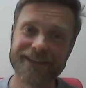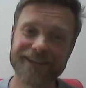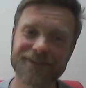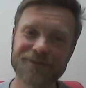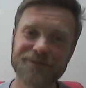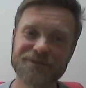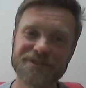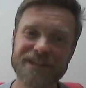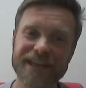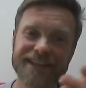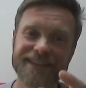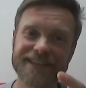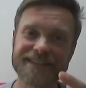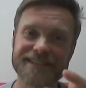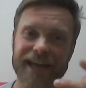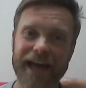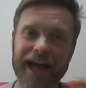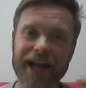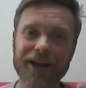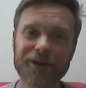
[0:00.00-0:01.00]
you take these
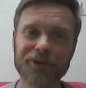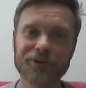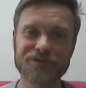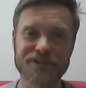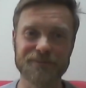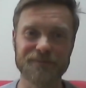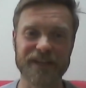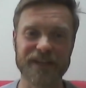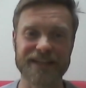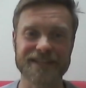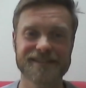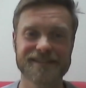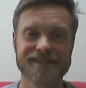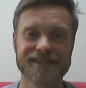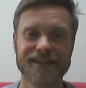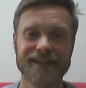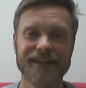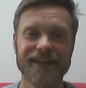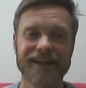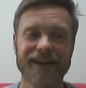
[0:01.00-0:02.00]
acro gymnasts
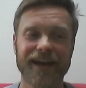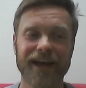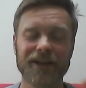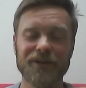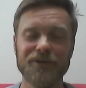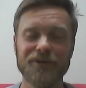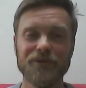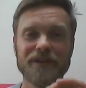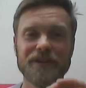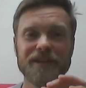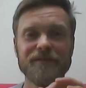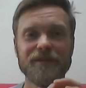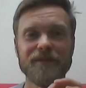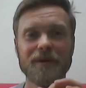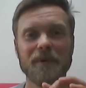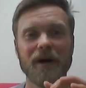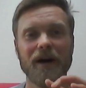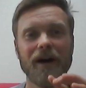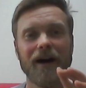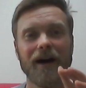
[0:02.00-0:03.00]
and you give them
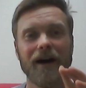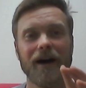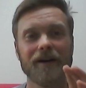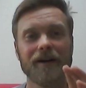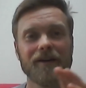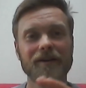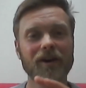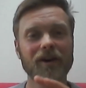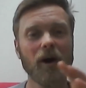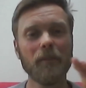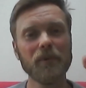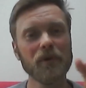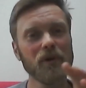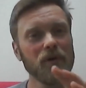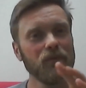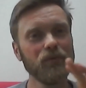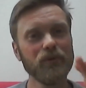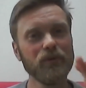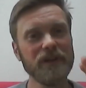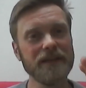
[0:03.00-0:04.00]
a couple
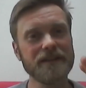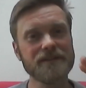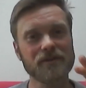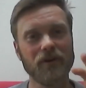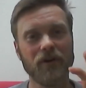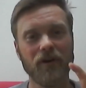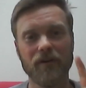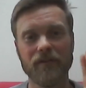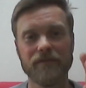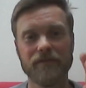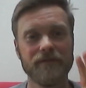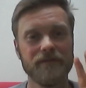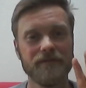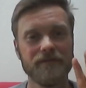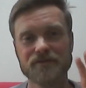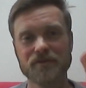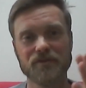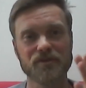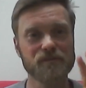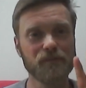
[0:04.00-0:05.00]
of weeks of
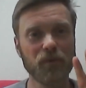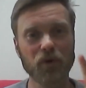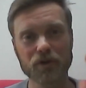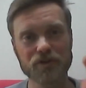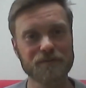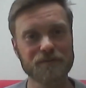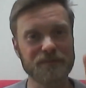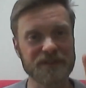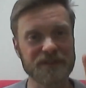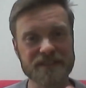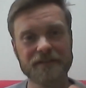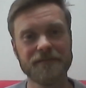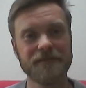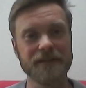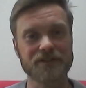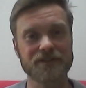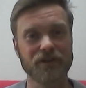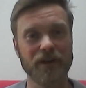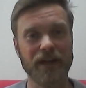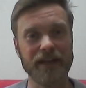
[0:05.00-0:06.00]
sort of
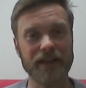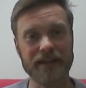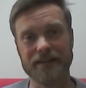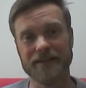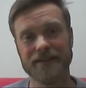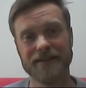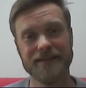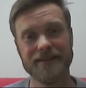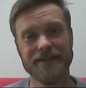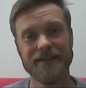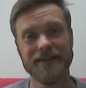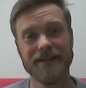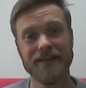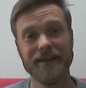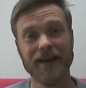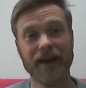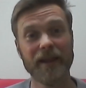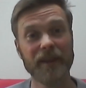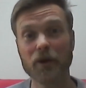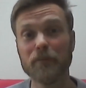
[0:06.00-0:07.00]
sport-specific training,
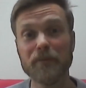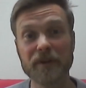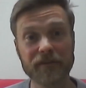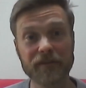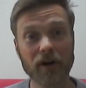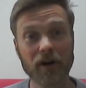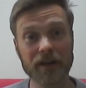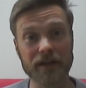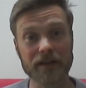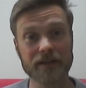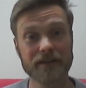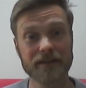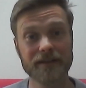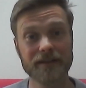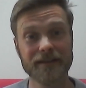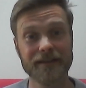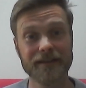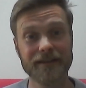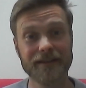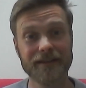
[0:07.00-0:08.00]
and they'll be fine.
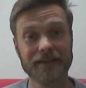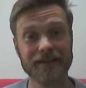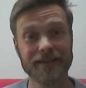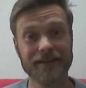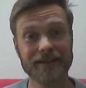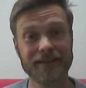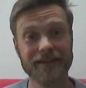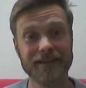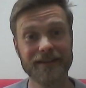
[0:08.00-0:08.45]
Yeah,